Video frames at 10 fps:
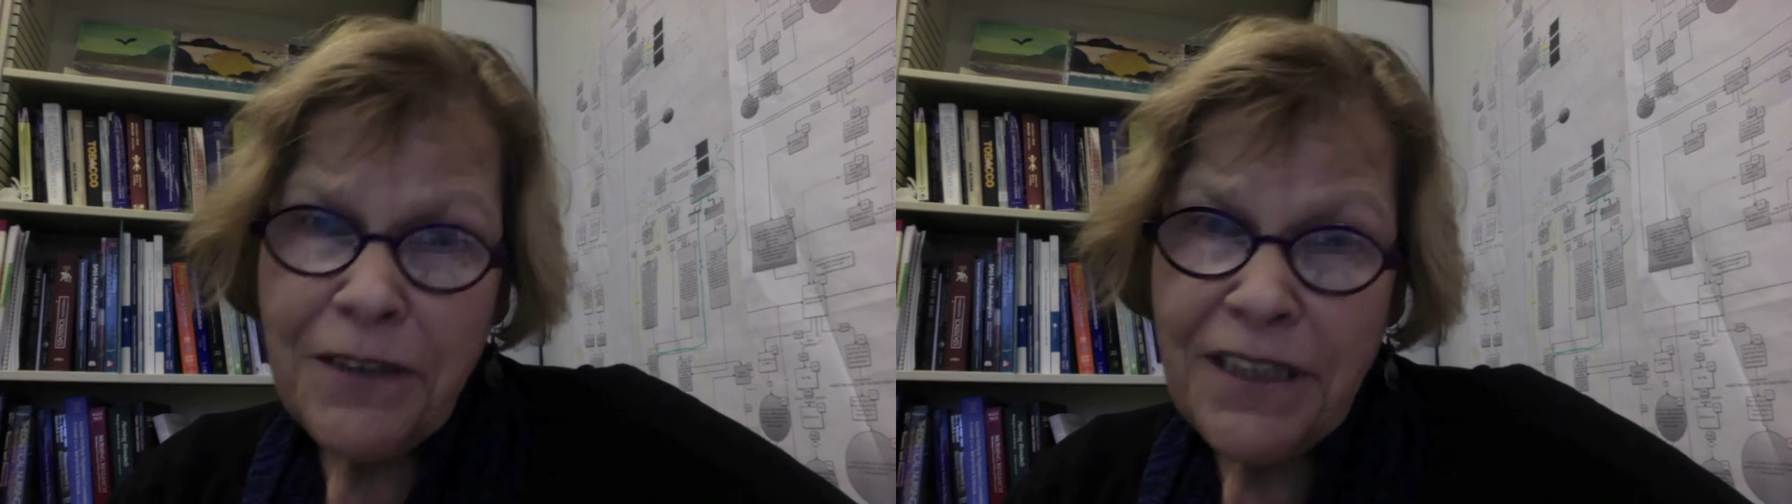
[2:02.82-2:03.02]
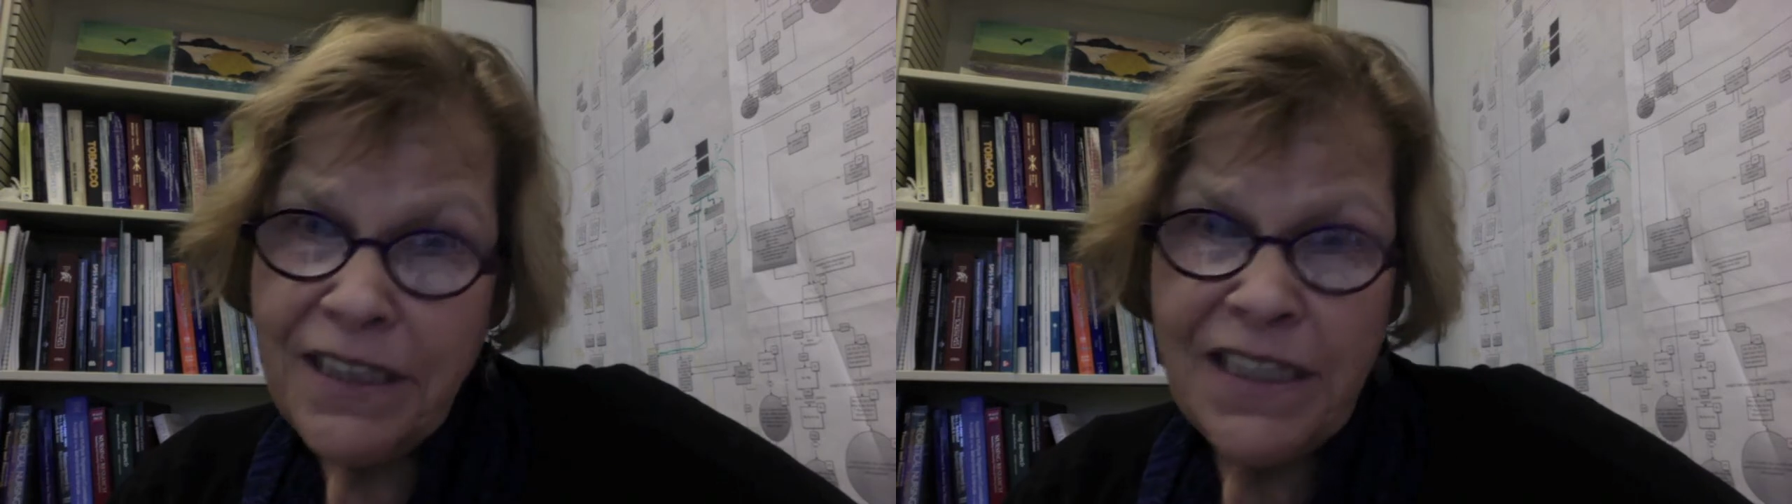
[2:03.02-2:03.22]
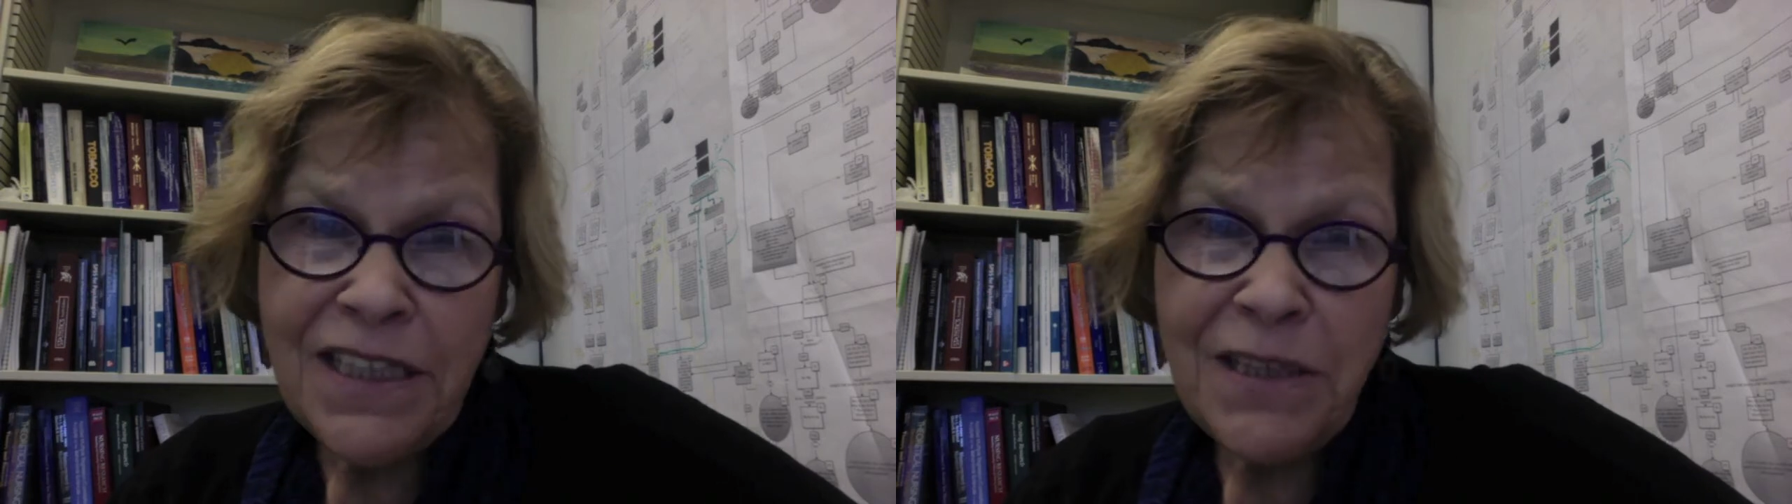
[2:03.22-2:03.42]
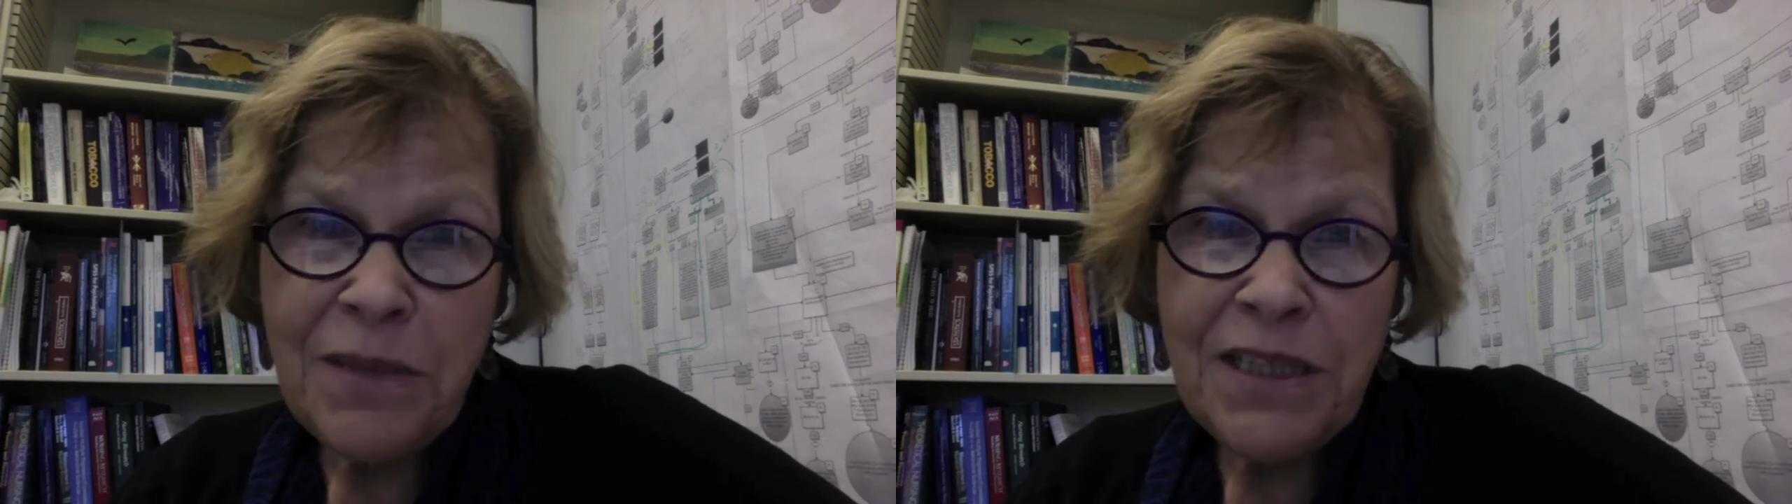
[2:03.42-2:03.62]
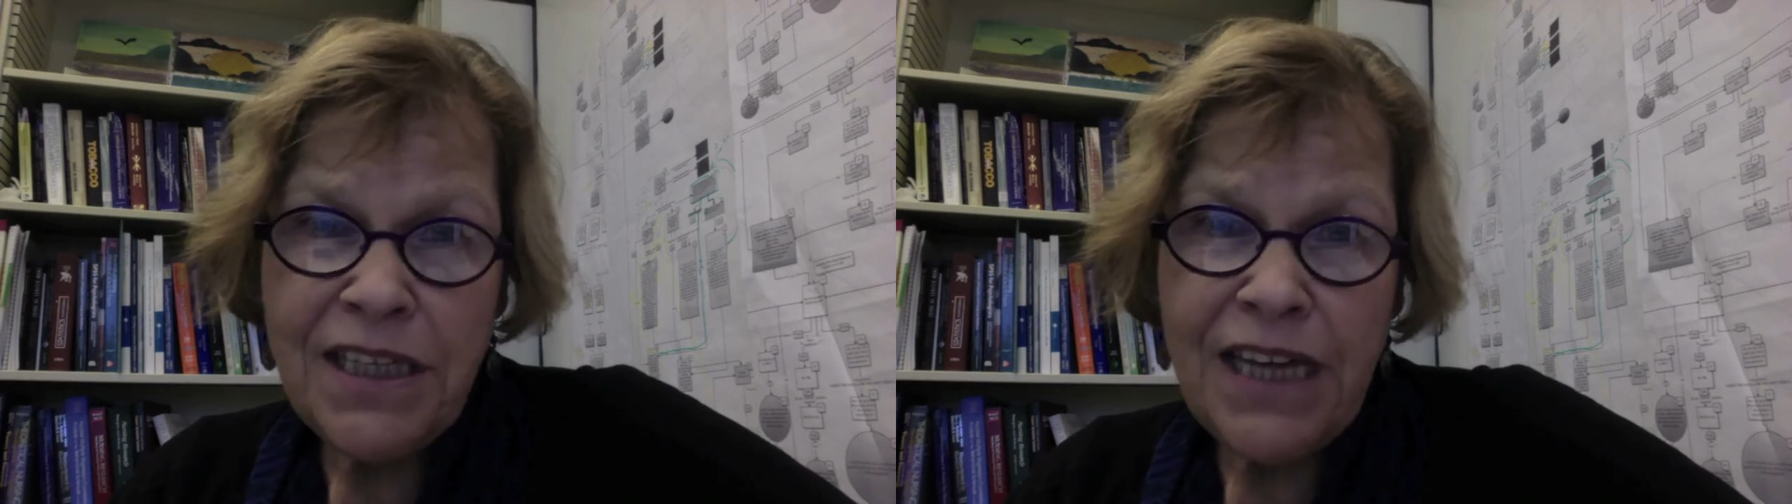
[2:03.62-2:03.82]
listening to
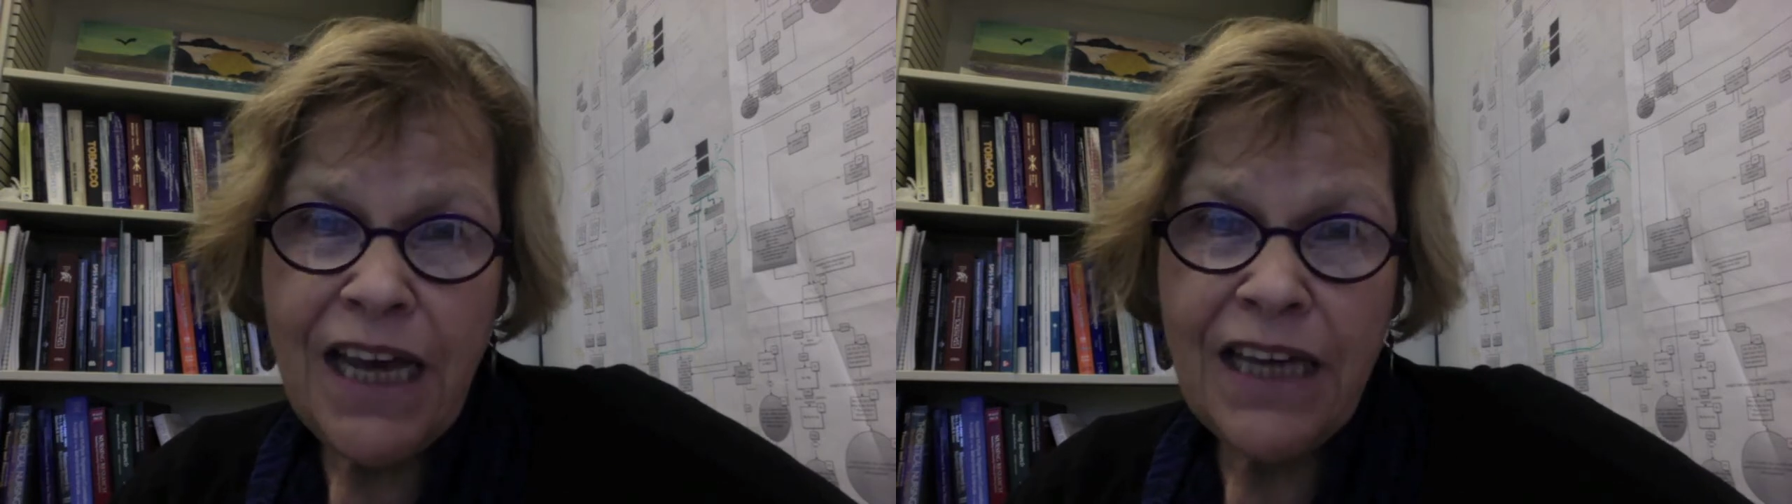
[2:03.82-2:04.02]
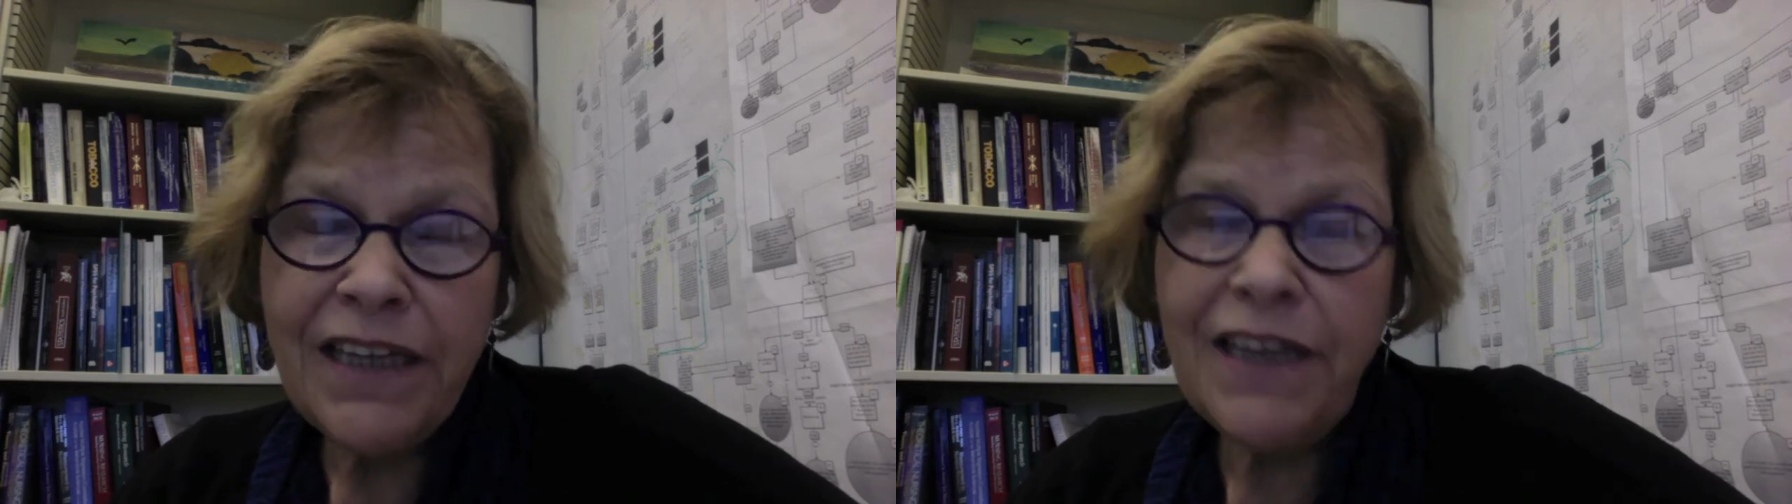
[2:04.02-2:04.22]
me today,